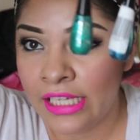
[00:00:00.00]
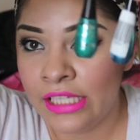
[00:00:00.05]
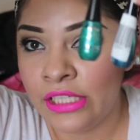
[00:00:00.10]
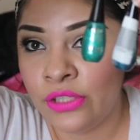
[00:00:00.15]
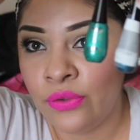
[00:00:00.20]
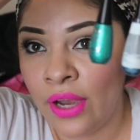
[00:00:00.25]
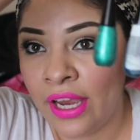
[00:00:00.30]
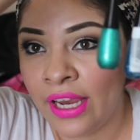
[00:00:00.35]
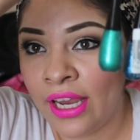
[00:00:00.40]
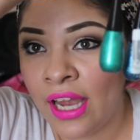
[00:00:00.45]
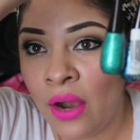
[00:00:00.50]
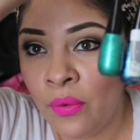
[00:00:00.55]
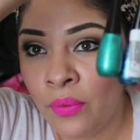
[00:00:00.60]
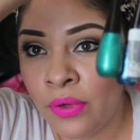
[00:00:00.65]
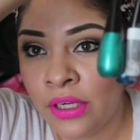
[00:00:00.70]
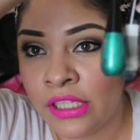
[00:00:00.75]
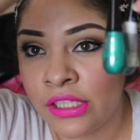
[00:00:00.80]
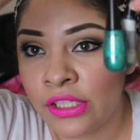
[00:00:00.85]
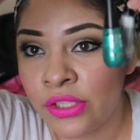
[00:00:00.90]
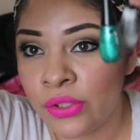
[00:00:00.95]
So I got
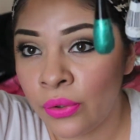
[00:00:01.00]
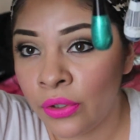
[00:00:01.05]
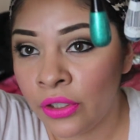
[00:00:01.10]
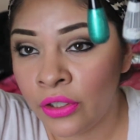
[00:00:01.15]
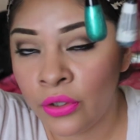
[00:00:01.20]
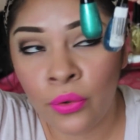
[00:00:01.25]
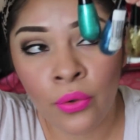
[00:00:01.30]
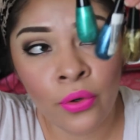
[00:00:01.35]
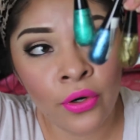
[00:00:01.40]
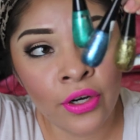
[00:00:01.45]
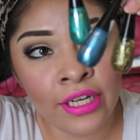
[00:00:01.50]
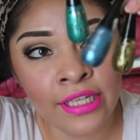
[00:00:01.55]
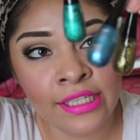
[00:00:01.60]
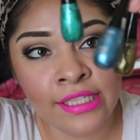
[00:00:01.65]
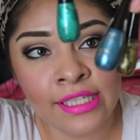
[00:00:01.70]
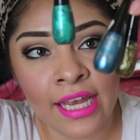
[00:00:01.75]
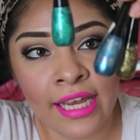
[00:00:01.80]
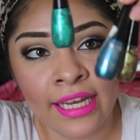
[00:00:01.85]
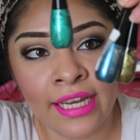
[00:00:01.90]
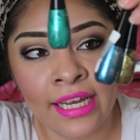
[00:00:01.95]
one in
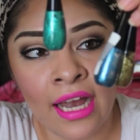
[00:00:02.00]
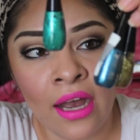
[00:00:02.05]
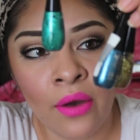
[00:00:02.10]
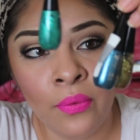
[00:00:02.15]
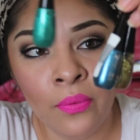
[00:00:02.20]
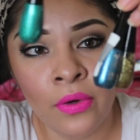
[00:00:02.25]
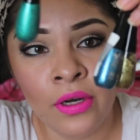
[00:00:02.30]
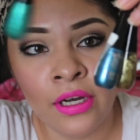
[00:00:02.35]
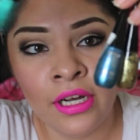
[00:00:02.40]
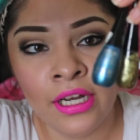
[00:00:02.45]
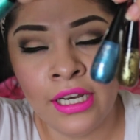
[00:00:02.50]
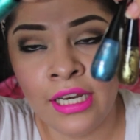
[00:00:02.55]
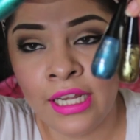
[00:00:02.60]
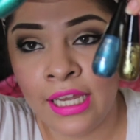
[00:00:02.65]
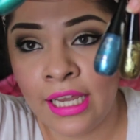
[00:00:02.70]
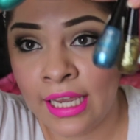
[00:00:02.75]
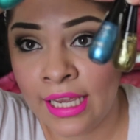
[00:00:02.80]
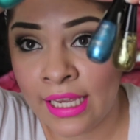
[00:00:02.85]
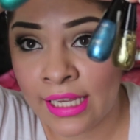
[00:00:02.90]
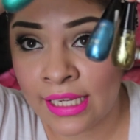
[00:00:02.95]
turquoise, I got one
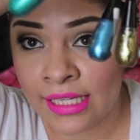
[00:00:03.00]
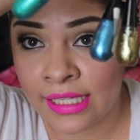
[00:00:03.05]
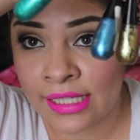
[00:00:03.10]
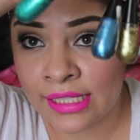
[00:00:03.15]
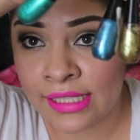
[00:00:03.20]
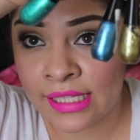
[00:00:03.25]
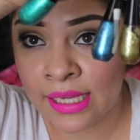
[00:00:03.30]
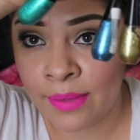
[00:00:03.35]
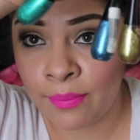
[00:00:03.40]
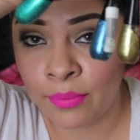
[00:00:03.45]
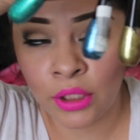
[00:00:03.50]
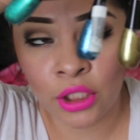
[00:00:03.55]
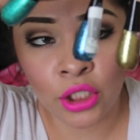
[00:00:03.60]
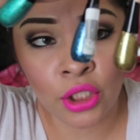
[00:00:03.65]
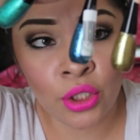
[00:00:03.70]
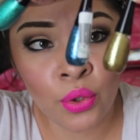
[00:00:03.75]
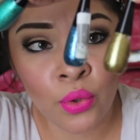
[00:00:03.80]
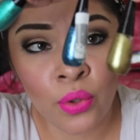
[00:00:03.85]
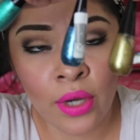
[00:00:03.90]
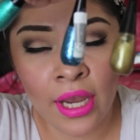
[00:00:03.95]
in
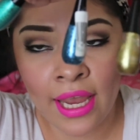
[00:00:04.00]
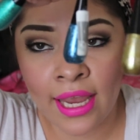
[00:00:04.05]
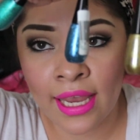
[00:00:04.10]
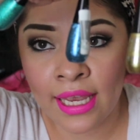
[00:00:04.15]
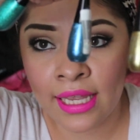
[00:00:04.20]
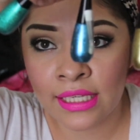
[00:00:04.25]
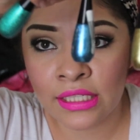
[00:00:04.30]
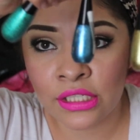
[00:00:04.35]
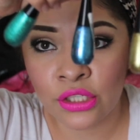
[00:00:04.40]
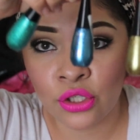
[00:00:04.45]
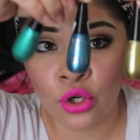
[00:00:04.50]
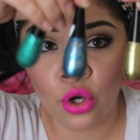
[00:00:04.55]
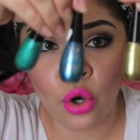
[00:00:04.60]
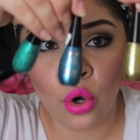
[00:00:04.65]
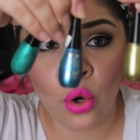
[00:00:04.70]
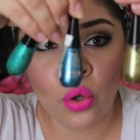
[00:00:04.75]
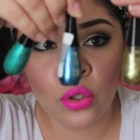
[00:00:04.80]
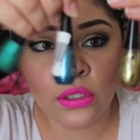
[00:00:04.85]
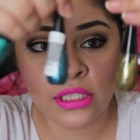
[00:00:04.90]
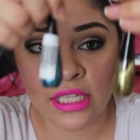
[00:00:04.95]
blue and
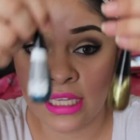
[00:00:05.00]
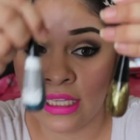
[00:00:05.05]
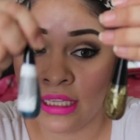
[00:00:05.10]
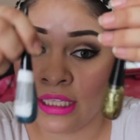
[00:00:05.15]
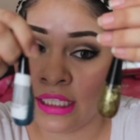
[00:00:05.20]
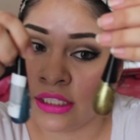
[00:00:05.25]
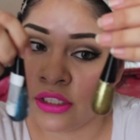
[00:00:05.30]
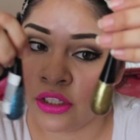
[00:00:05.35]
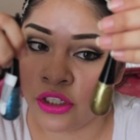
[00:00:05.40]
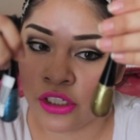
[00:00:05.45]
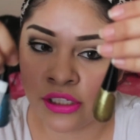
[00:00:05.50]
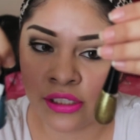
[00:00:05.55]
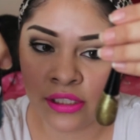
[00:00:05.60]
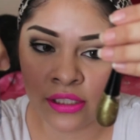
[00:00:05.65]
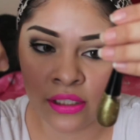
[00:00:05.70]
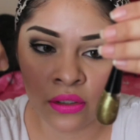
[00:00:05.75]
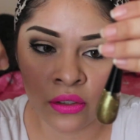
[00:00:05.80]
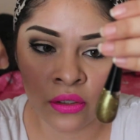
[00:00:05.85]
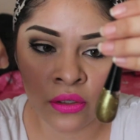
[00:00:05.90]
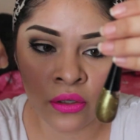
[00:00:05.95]
gold, and these are
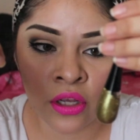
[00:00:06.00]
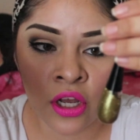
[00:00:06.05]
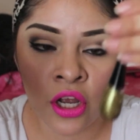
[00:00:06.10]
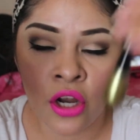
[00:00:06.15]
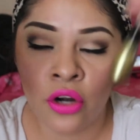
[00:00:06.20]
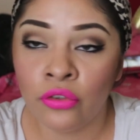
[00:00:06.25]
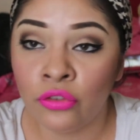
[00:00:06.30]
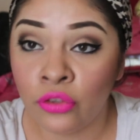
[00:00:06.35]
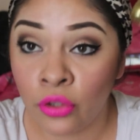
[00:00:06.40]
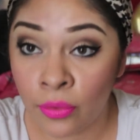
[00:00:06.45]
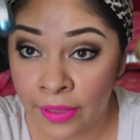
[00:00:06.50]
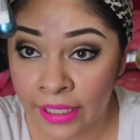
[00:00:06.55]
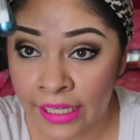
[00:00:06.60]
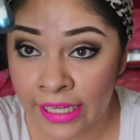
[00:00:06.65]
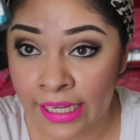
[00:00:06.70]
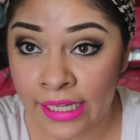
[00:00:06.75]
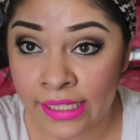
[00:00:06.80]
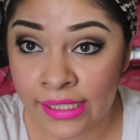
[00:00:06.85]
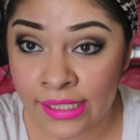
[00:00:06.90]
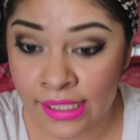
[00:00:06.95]
still Ruby
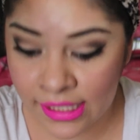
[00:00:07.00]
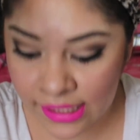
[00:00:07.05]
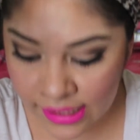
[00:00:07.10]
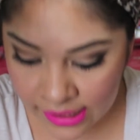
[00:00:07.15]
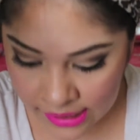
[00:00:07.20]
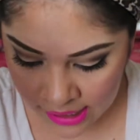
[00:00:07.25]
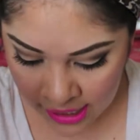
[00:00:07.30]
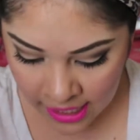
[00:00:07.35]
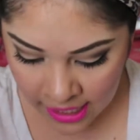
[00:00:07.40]
Kisses.